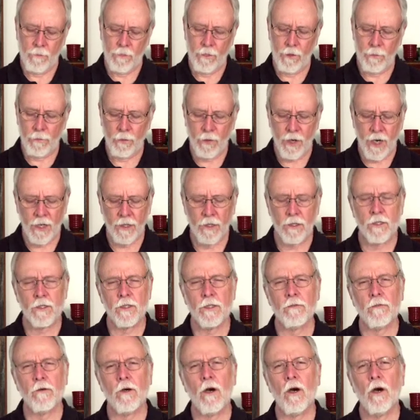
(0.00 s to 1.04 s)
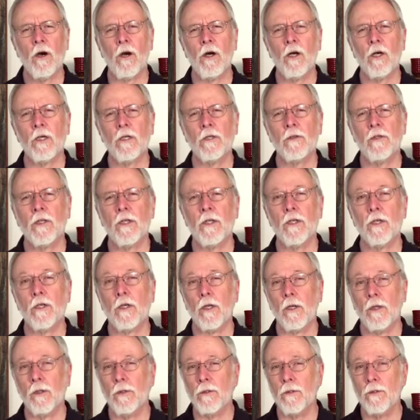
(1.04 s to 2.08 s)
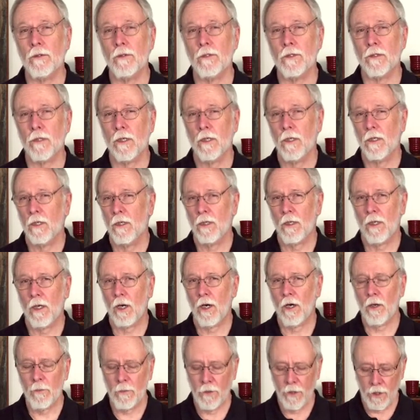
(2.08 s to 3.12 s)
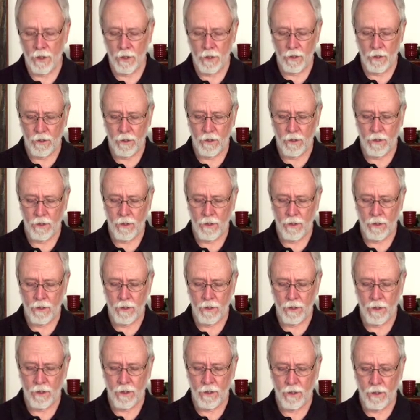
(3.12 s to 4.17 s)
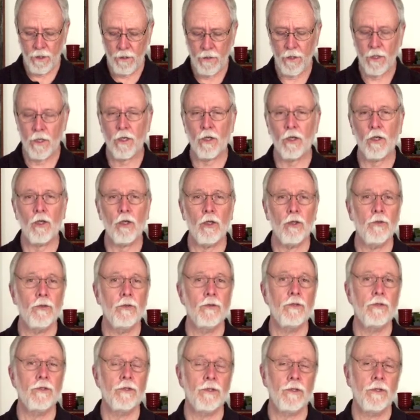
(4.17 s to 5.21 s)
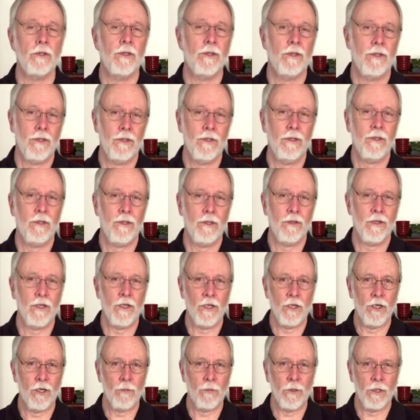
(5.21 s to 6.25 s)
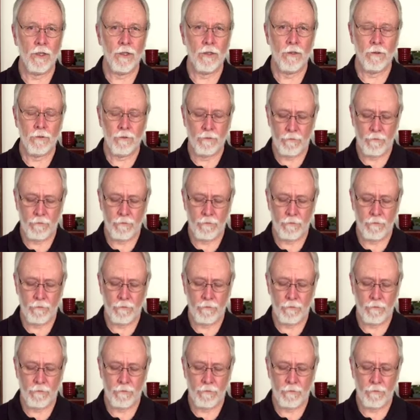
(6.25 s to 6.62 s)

the practice of a heart that includes harmony, that includes the enemy.